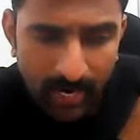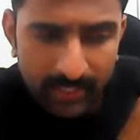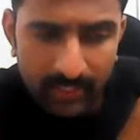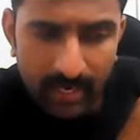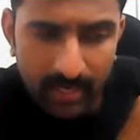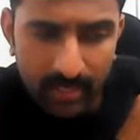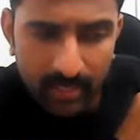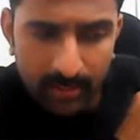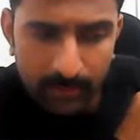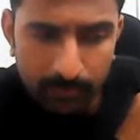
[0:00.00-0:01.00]
and there are
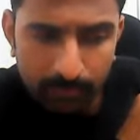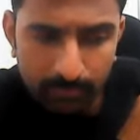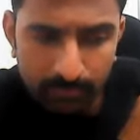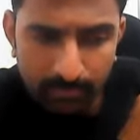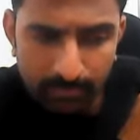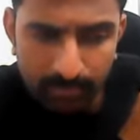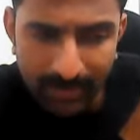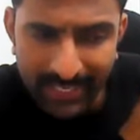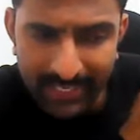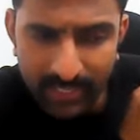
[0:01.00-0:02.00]
um,
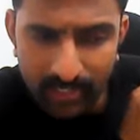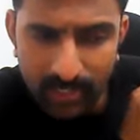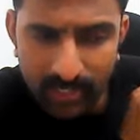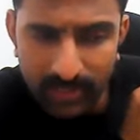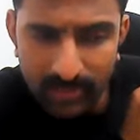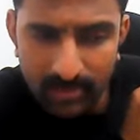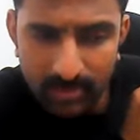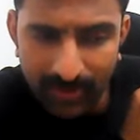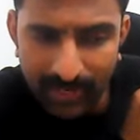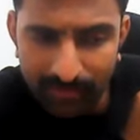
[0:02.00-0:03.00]
many case
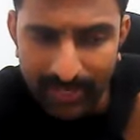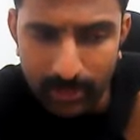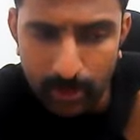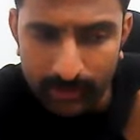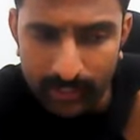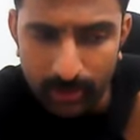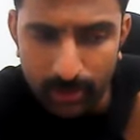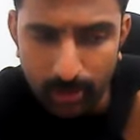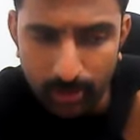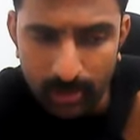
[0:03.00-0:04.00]
studies where, where
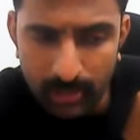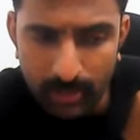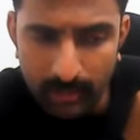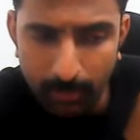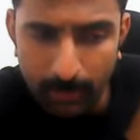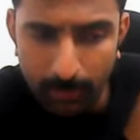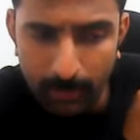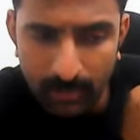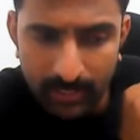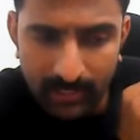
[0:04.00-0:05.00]
doctors told uh, the
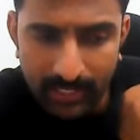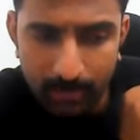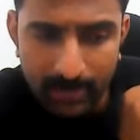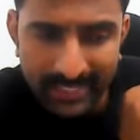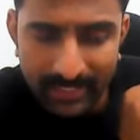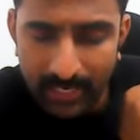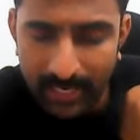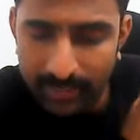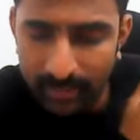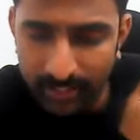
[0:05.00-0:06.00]
people, the celebrities
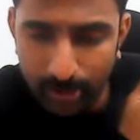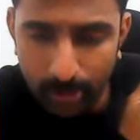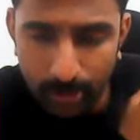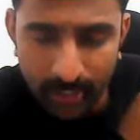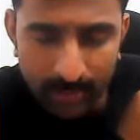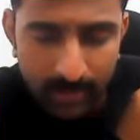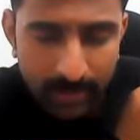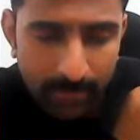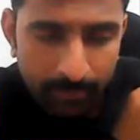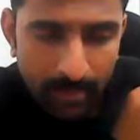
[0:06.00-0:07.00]
like Hrithik
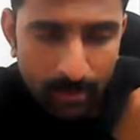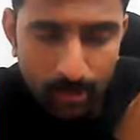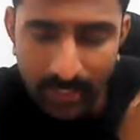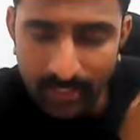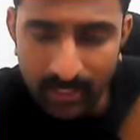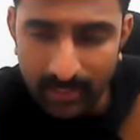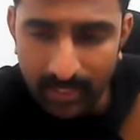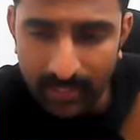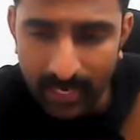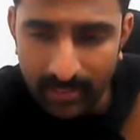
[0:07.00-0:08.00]
Roshan, Sudha
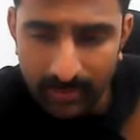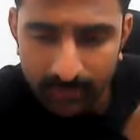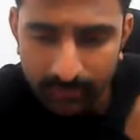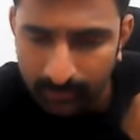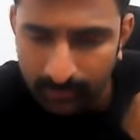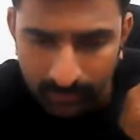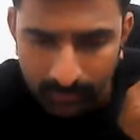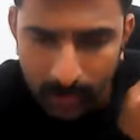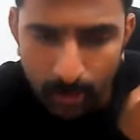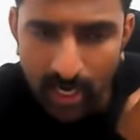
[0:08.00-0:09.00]
Chandran, that
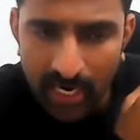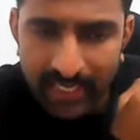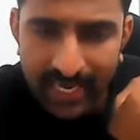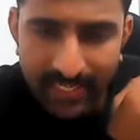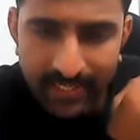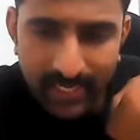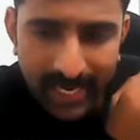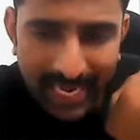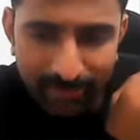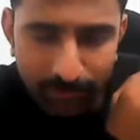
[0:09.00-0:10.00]
you can't dance
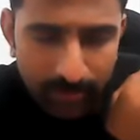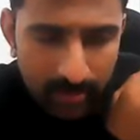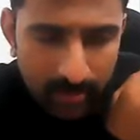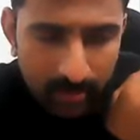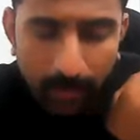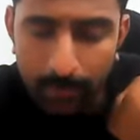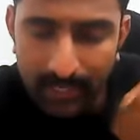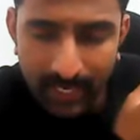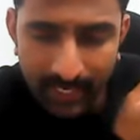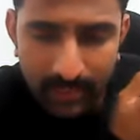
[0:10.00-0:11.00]
in life,
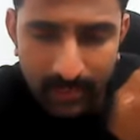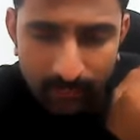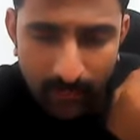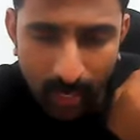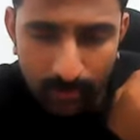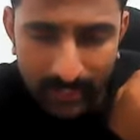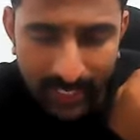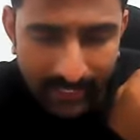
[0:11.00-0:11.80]
but like how the